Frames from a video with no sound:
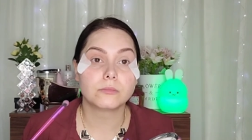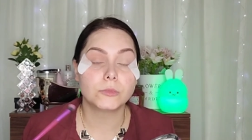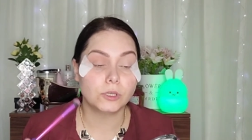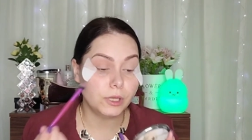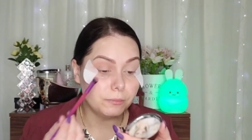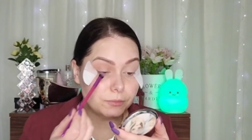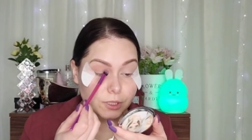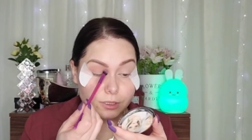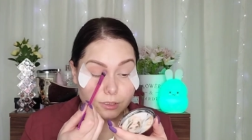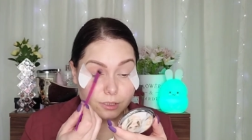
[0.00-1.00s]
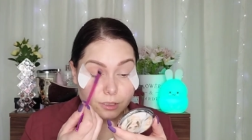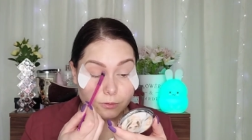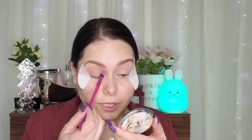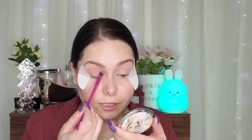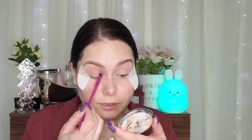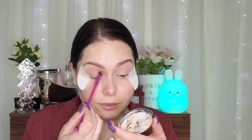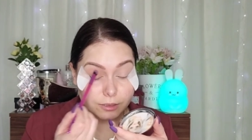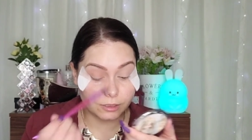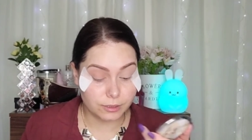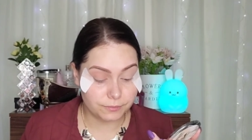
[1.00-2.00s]
So yeah, this is a great
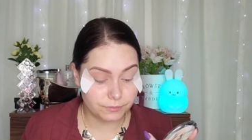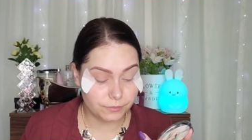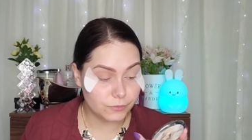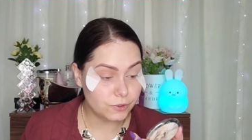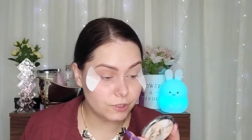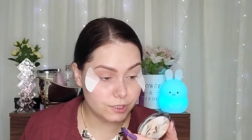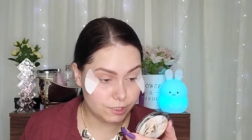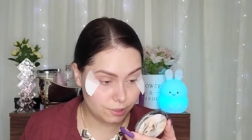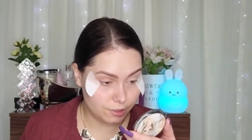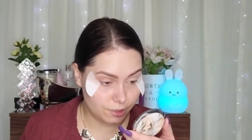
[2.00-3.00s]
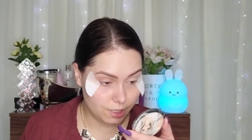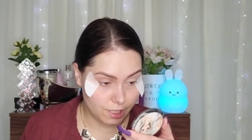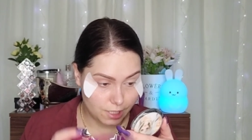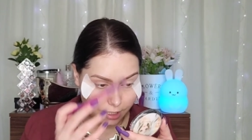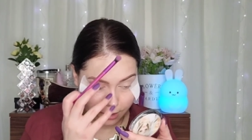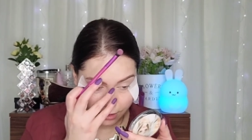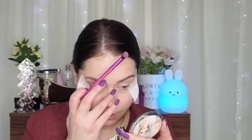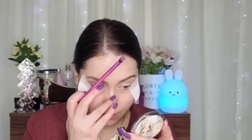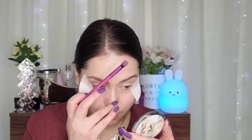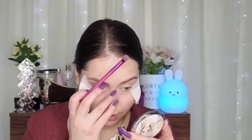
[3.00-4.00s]
transition shade.
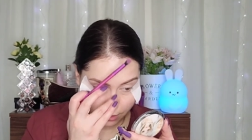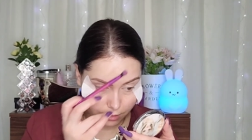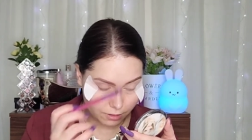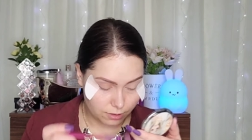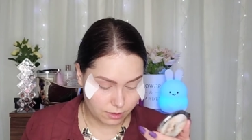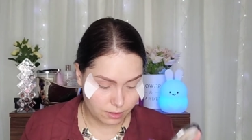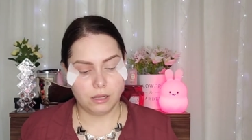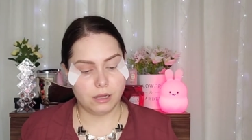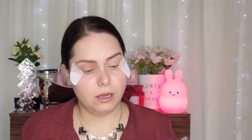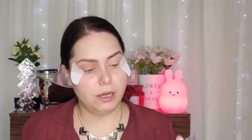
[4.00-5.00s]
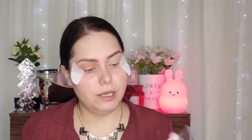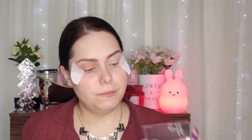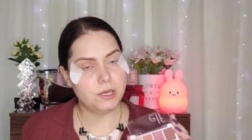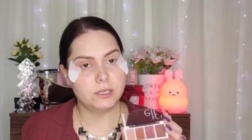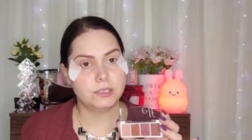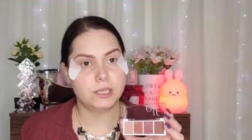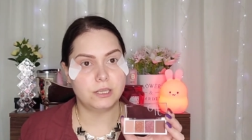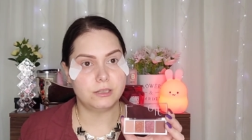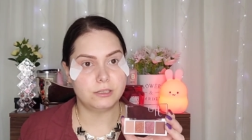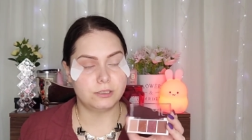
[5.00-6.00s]
I am gonna
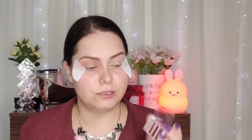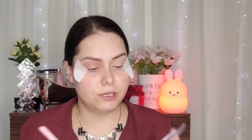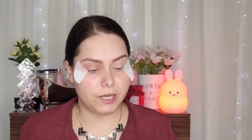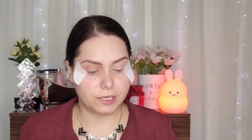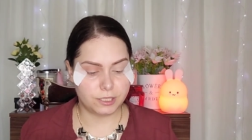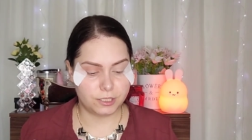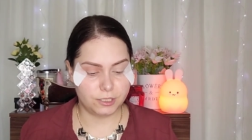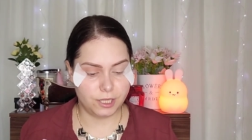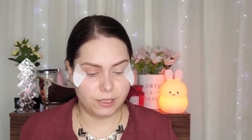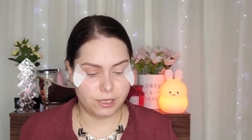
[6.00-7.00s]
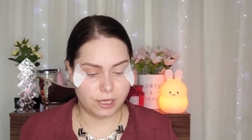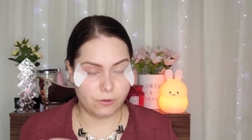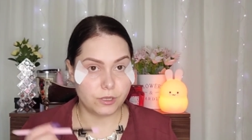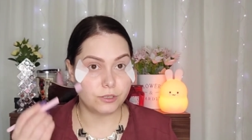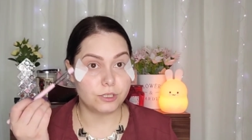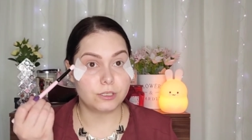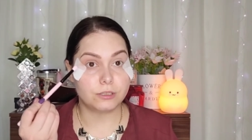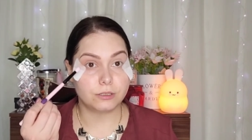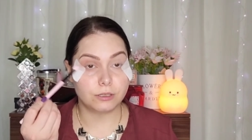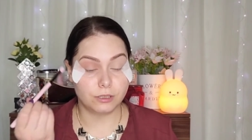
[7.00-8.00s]
take this darker shade now and just
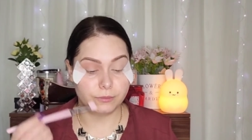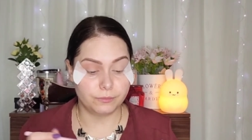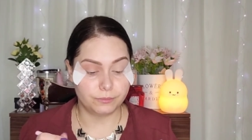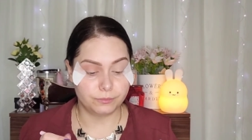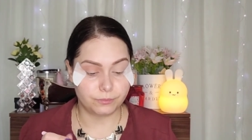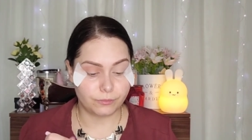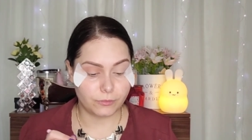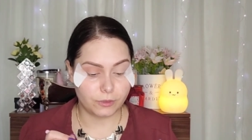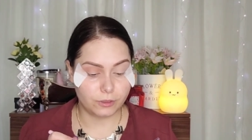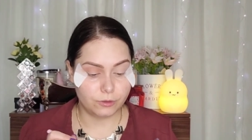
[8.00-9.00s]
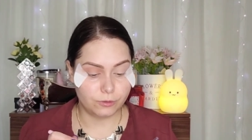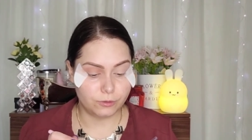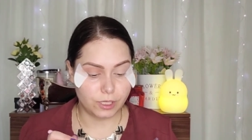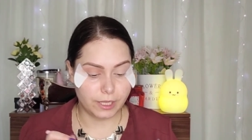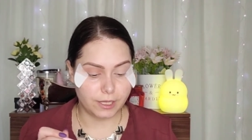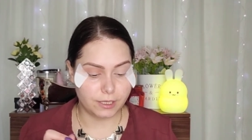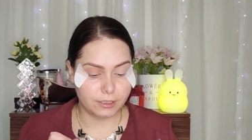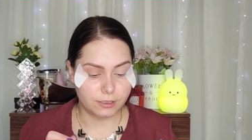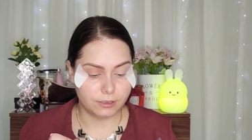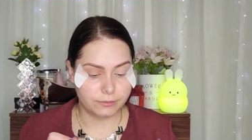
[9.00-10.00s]
do like
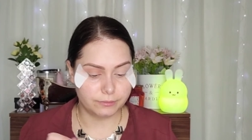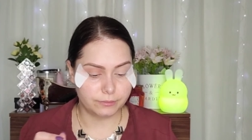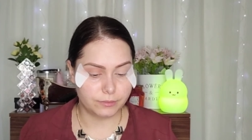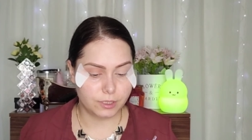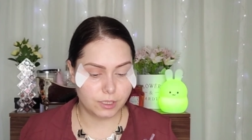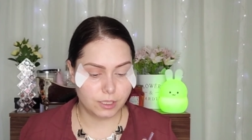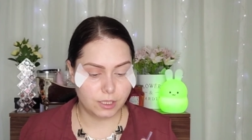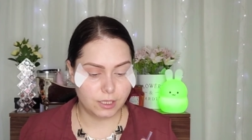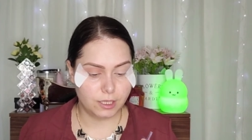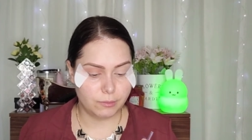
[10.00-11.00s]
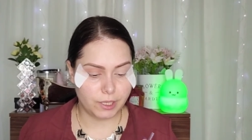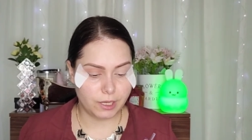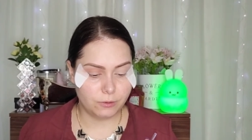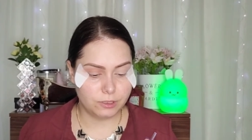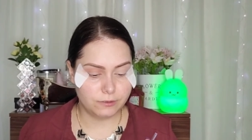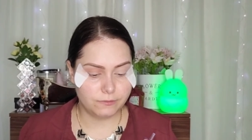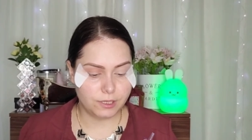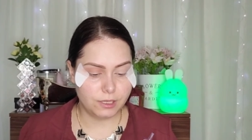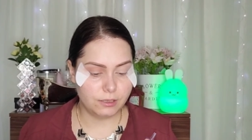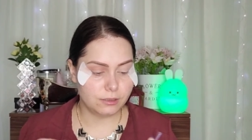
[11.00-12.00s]
my outer
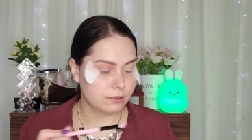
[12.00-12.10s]
V.